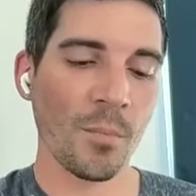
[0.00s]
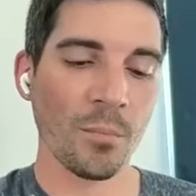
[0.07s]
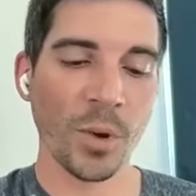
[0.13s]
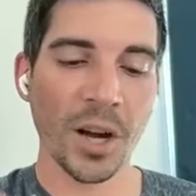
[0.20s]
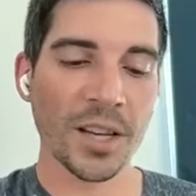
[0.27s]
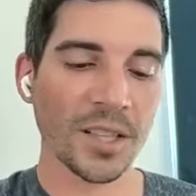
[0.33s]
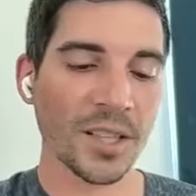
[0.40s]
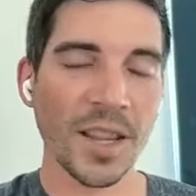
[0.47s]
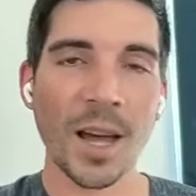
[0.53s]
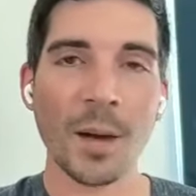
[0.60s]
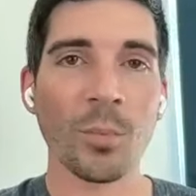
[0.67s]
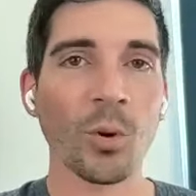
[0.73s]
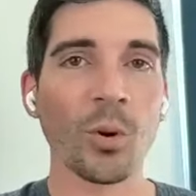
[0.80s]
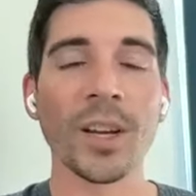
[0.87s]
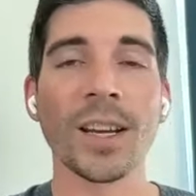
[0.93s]
But to
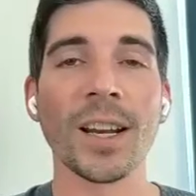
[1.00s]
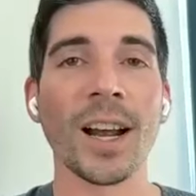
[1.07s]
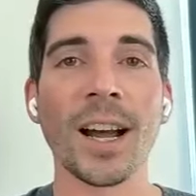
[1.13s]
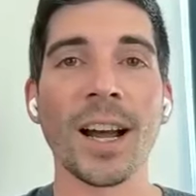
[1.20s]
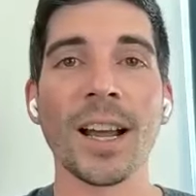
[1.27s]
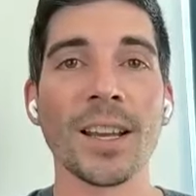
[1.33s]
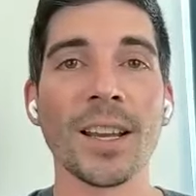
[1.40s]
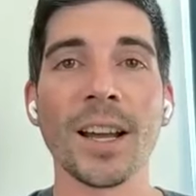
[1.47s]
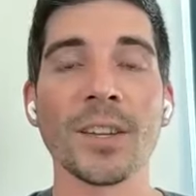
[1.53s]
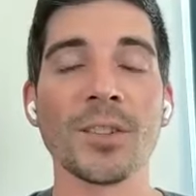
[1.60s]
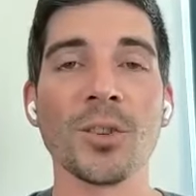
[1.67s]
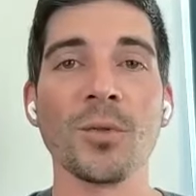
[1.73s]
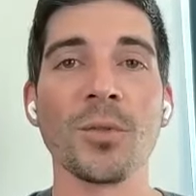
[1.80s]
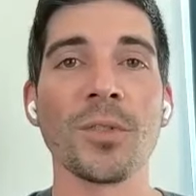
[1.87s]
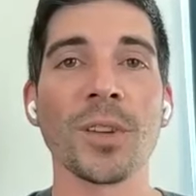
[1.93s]
that point, I
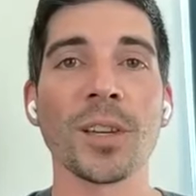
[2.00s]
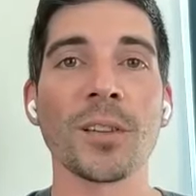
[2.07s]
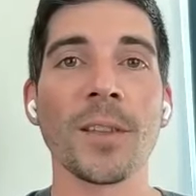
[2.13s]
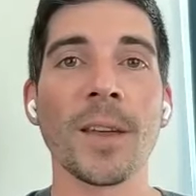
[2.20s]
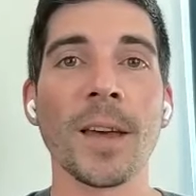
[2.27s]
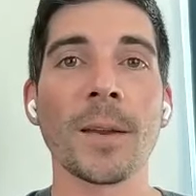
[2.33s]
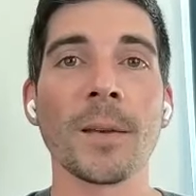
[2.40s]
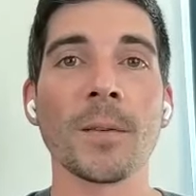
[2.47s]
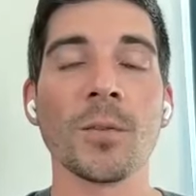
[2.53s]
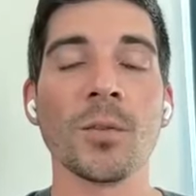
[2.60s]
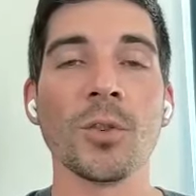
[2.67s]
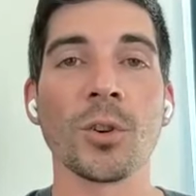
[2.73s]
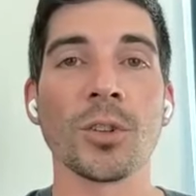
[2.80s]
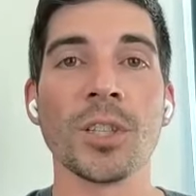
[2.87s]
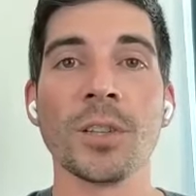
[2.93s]
do think that
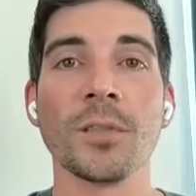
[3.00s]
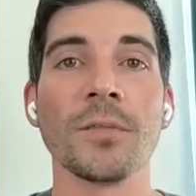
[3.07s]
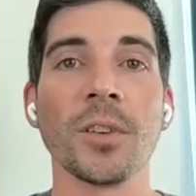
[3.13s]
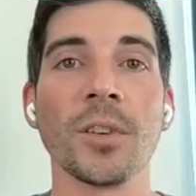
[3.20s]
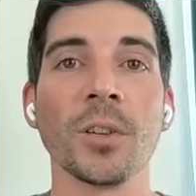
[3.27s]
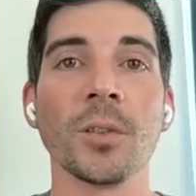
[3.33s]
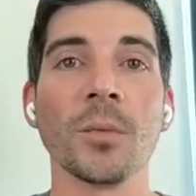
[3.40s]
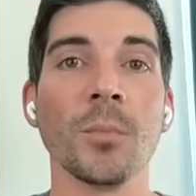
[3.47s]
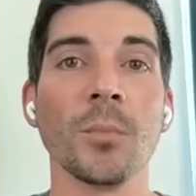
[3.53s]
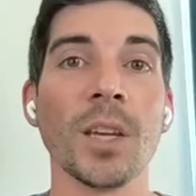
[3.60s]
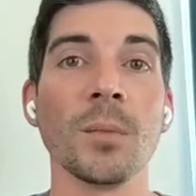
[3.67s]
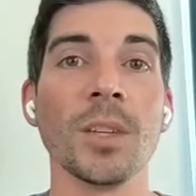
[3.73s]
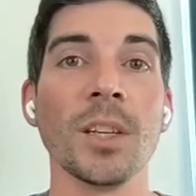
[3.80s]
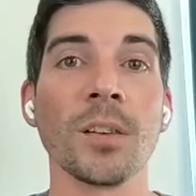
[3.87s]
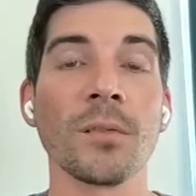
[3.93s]
your default
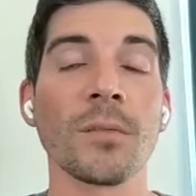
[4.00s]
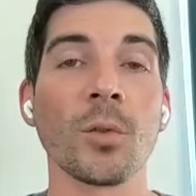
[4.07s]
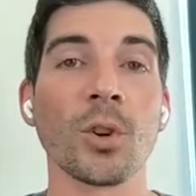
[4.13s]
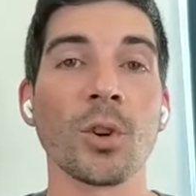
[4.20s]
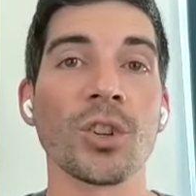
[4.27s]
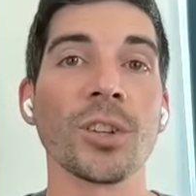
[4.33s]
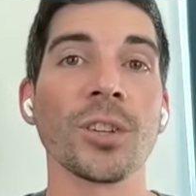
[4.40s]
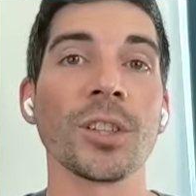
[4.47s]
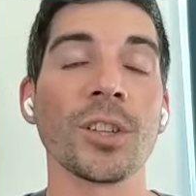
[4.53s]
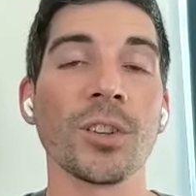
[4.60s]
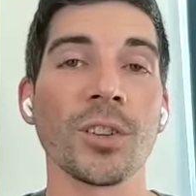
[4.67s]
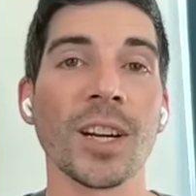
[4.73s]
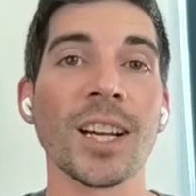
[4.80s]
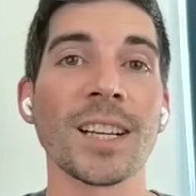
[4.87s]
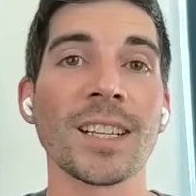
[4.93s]
may be unfortunately
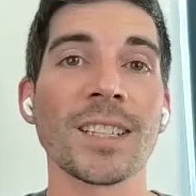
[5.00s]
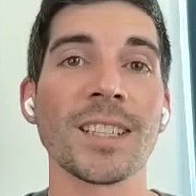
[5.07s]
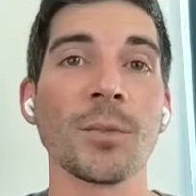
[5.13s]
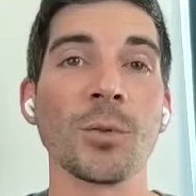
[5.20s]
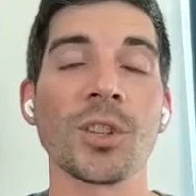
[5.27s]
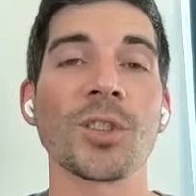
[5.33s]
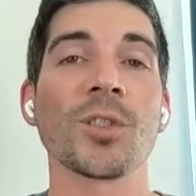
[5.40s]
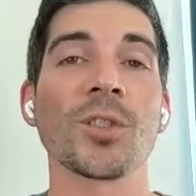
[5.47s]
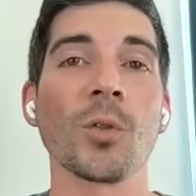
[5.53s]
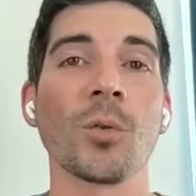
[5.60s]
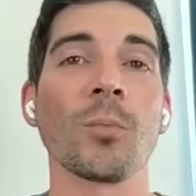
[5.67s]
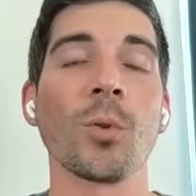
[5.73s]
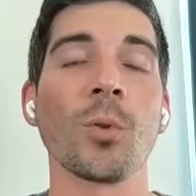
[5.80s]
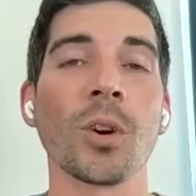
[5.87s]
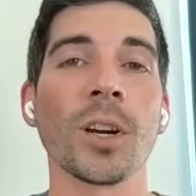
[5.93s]
correct, which is so
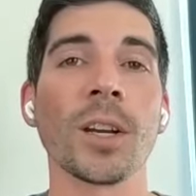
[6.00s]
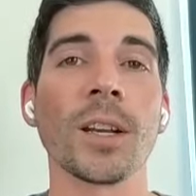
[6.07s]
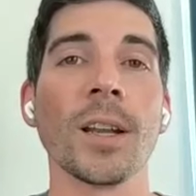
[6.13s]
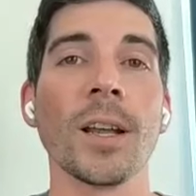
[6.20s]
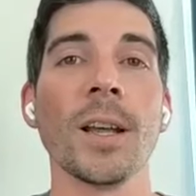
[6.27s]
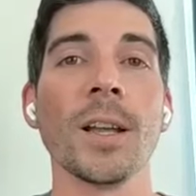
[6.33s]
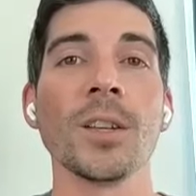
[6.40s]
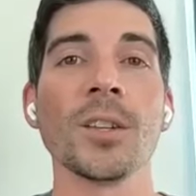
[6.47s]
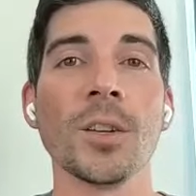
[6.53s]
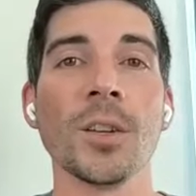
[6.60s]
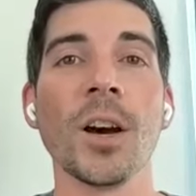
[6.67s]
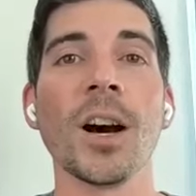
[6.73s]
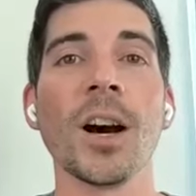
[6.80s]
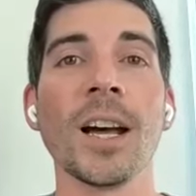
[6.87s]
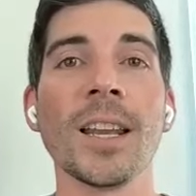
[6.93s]
important to
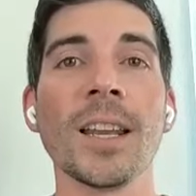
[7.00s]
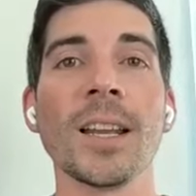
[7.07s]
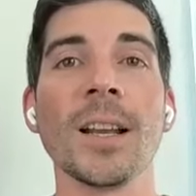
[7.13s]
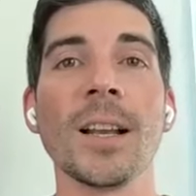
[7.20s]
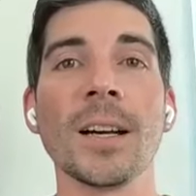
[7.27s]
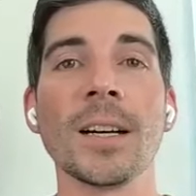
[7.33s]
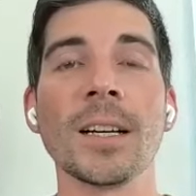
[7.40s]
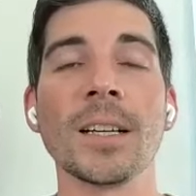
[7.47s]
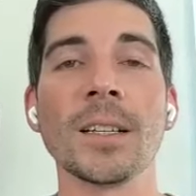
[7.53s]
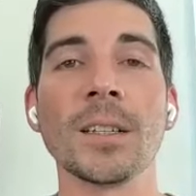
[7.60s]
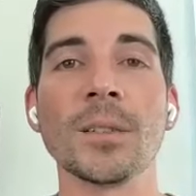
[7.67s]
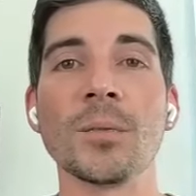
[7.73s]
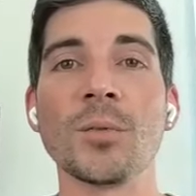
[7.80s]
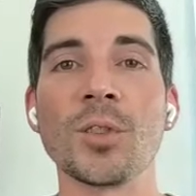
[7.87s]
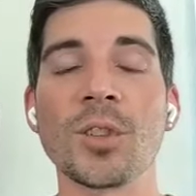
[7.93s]
not
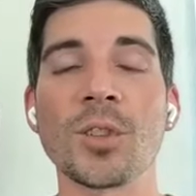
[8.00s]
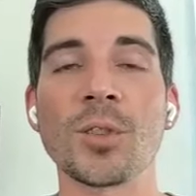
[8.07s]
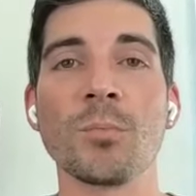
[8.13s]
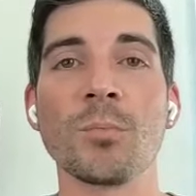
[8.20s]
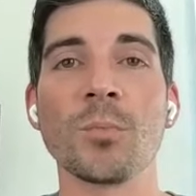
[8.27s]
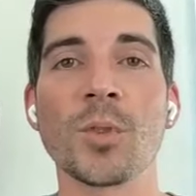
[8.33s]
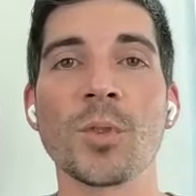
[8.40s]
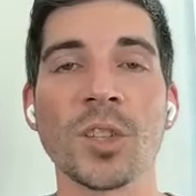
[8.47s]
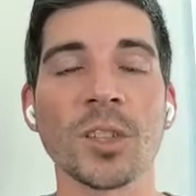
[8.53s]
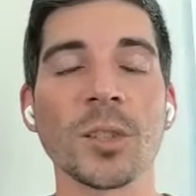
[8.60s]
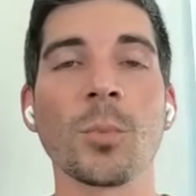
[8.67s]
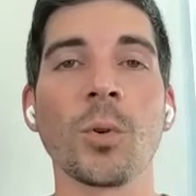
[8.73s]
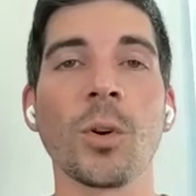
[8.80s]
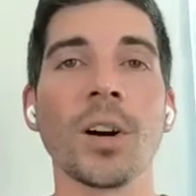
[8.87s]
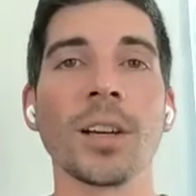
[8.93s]
just
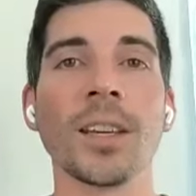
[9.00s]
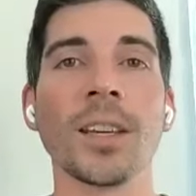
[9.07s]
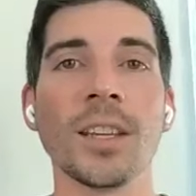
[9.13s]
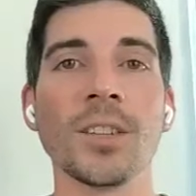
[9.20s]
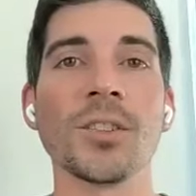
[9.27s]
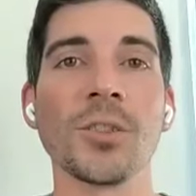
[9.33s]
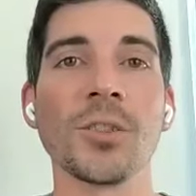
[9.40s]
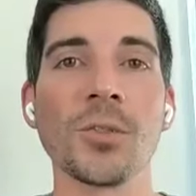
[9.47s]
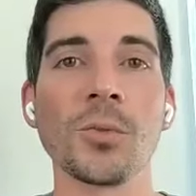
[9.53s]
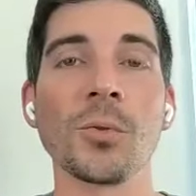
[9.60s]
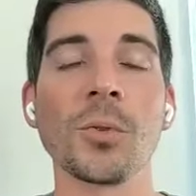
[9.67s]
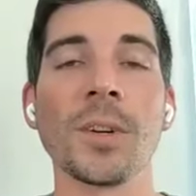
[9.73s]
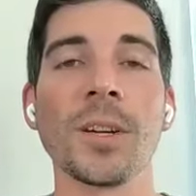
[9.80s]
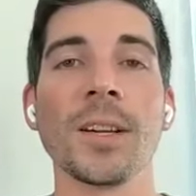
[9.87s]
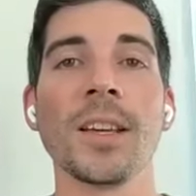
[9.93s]
sleepwalk
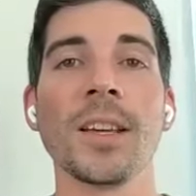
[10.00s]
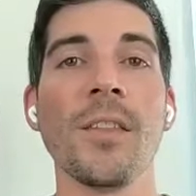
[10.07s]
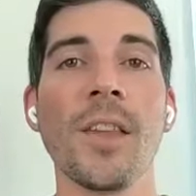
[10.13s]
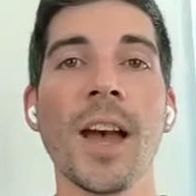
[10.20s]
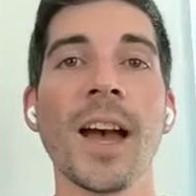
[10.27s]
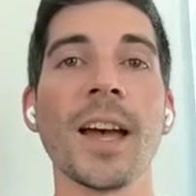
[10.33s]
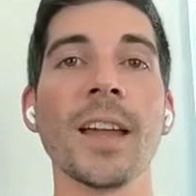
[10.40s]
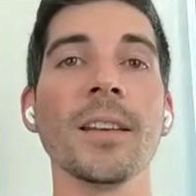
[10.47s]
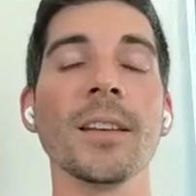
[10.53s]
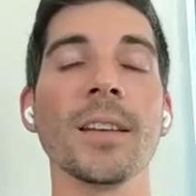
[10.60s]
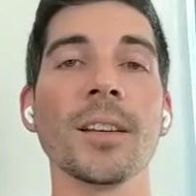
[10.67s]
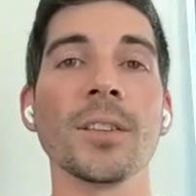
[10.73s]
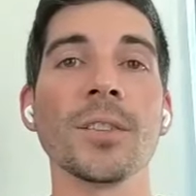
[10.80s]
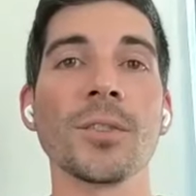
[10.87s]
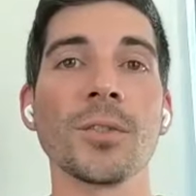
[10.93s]
into that,
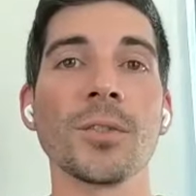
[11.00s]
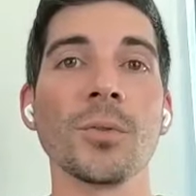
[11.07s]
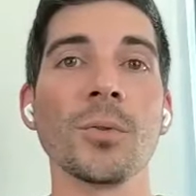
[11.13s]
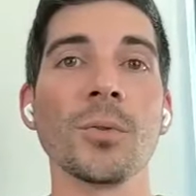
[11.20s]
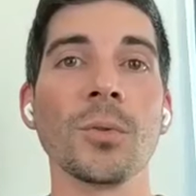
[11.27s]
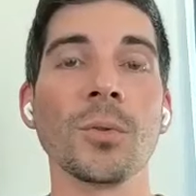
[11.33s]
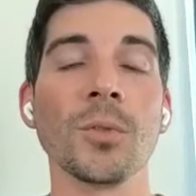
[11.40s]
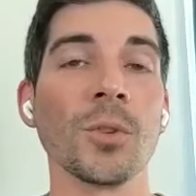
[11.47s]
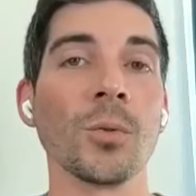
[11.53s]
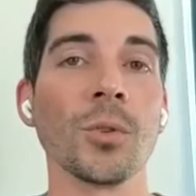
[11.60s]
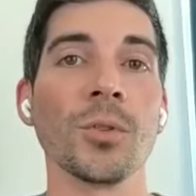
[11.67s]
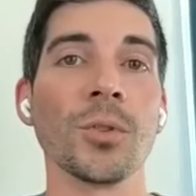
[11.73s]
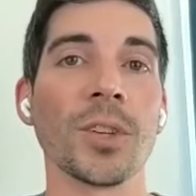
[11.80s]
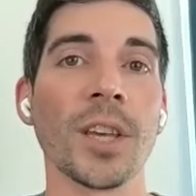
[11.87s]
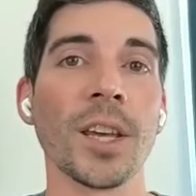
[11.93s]
and to do what
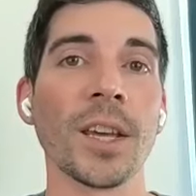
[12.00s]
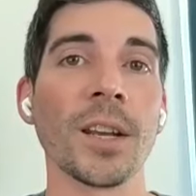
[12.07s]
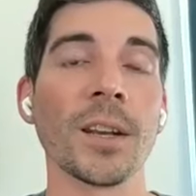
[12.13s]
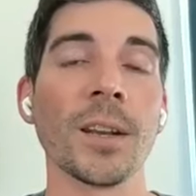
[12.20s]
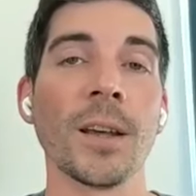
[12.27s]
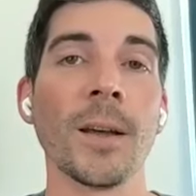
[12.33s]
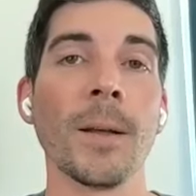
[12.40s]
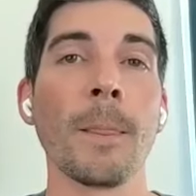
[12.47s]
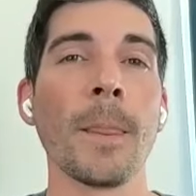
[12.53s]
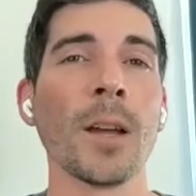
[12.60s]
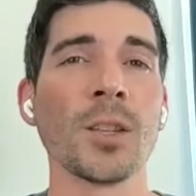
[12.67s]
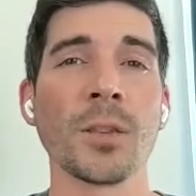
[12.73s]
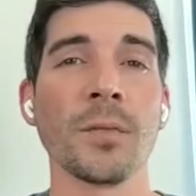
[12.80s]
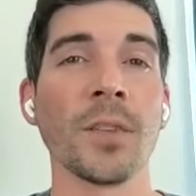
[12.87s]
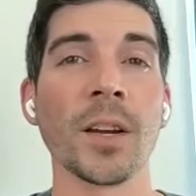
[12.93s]
you can
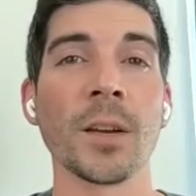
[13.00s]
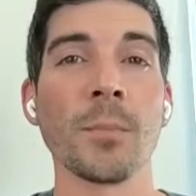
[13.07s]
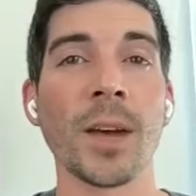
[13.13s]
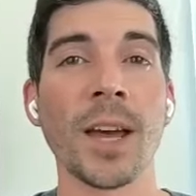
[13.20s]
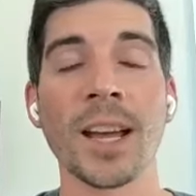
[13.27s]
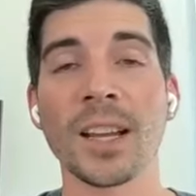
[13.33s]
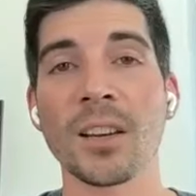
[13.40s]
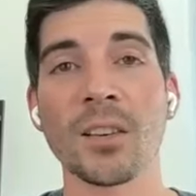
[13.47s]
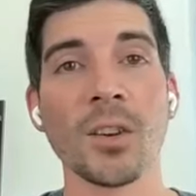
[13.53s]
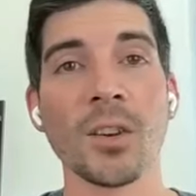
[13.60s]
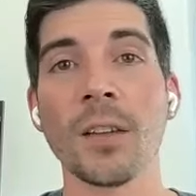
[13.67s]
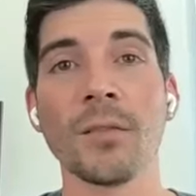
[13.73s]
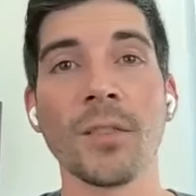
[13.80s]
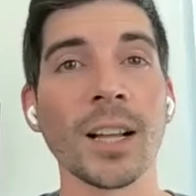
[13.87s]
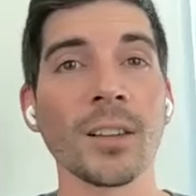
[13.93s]
to fight back,
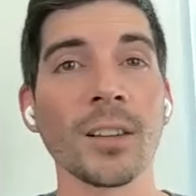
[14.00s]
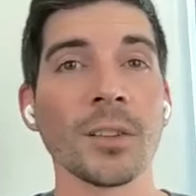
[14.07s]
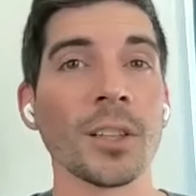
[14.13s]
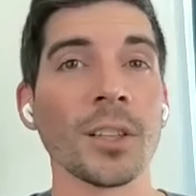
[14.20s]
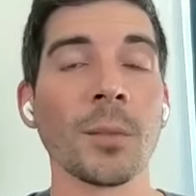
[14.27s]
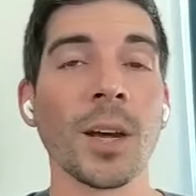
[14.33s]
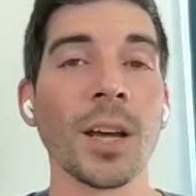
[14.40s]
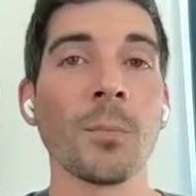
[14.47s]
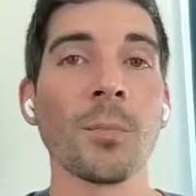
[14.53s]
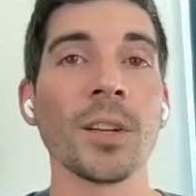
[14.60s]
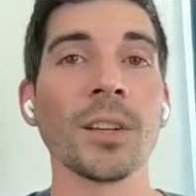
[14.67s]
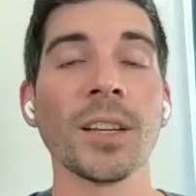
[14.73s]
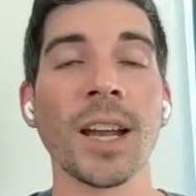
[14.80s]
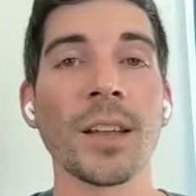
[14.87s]
not violently, in my opinion.